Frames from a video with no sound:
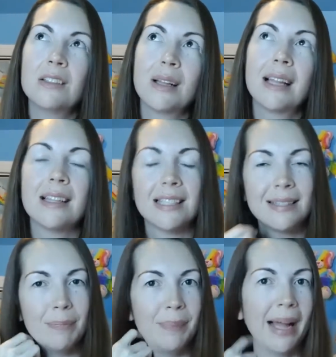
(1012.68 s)
So I like the
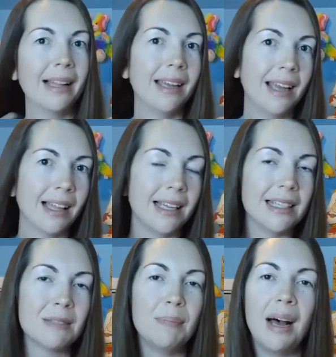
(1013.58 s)
spelling at
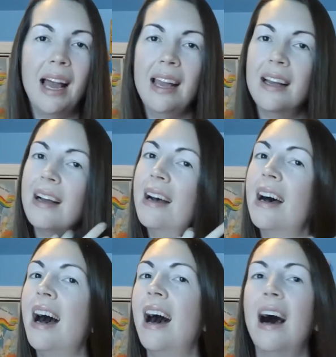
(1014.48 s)
least, but
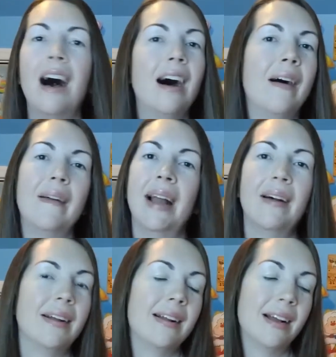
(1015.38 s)
oh
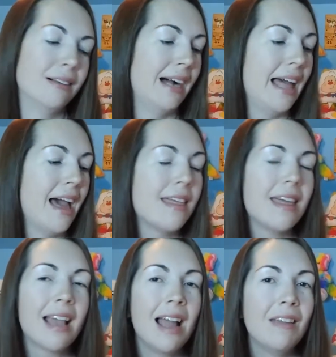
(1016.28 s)
no, no, no. I, I
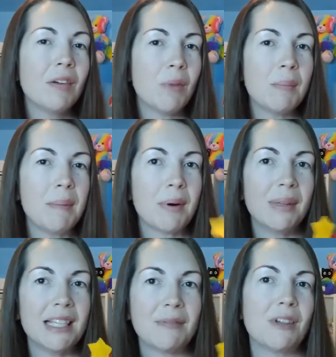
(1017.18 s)
think I even remember
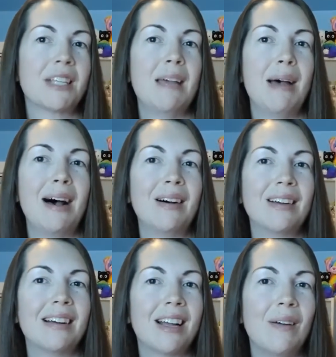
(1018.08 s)
when this first came out
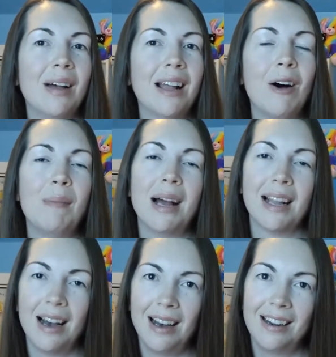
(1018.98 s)
going, oh my
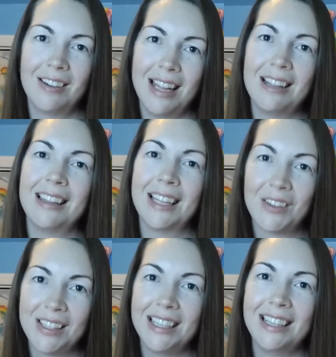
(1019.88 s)
god, are they
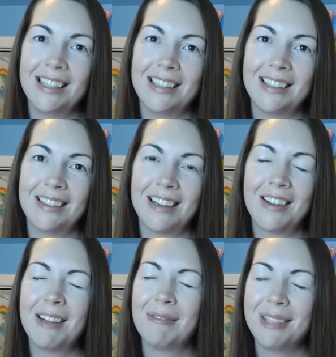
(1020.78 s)
literally, are
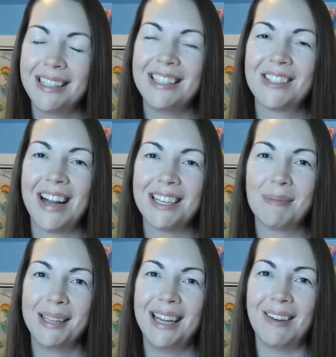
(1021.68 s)
they really trying to
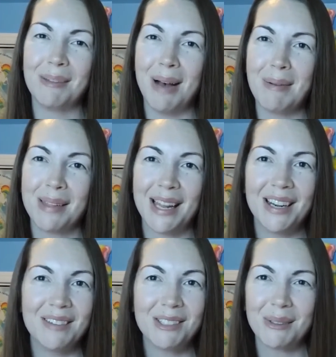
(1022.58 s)
play off the
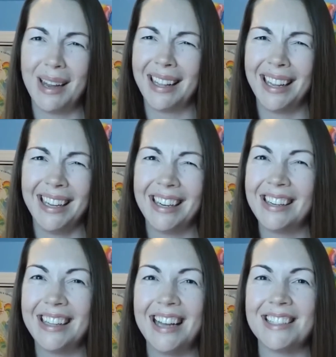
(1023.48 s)
popularity of Twilight
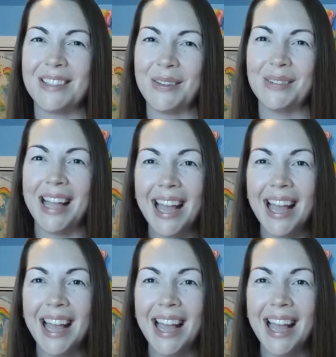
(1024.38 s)
here? That's so